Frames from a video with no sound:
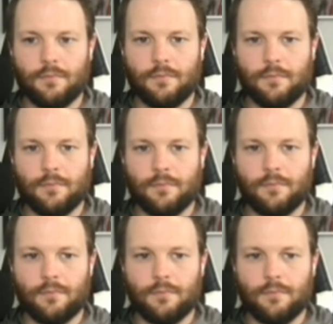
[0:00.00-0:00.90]

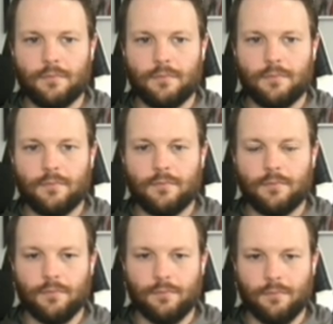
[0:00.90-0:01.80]

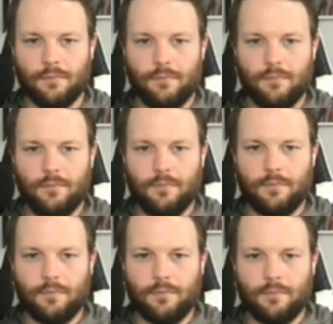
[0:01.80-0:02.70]

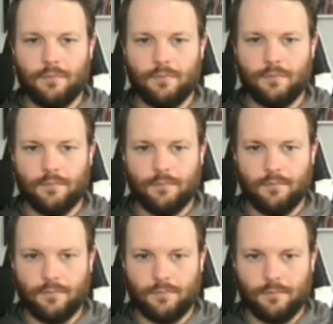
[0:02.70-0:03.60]

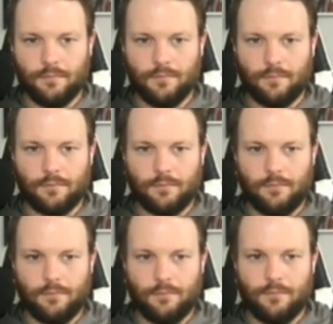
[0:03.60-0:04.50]

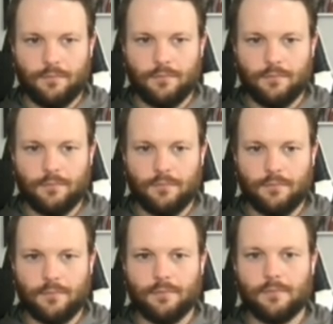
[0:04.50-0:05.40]

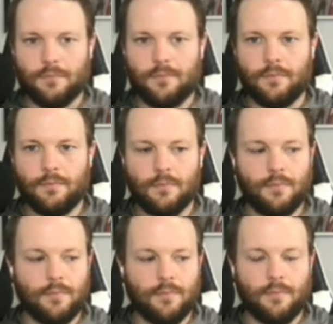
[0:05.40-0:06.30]

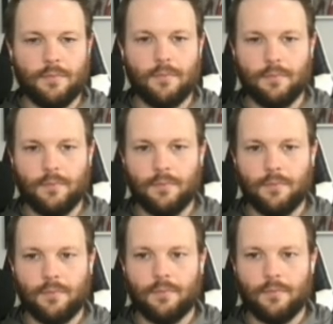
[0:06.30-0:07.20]

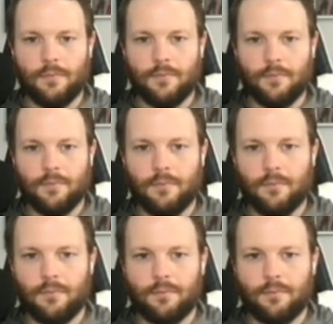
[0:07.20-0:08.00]
The person shown says nothing.